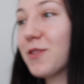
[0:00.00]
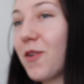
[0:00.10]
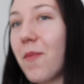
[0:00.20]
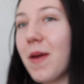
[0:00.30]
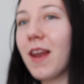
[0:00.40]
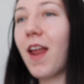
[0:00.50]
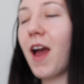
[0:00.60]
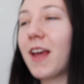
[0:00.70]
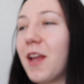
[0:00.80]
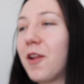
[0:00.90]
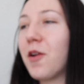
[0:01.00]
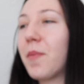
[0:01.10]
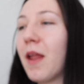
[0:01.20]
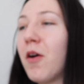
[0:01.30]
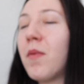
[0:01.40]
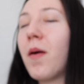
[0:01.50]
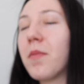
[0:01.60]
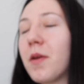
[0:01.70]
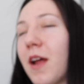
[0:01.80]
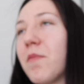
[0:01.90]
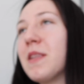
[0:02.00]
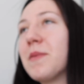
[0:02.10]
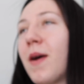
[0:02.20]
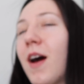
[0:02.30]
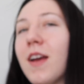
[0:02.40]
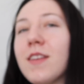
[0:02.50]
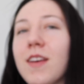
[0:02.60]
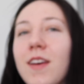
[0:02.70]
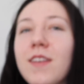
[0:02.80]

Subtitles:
That's what I mean, like, a kid could be like, oh, Mom, can I have mince pies?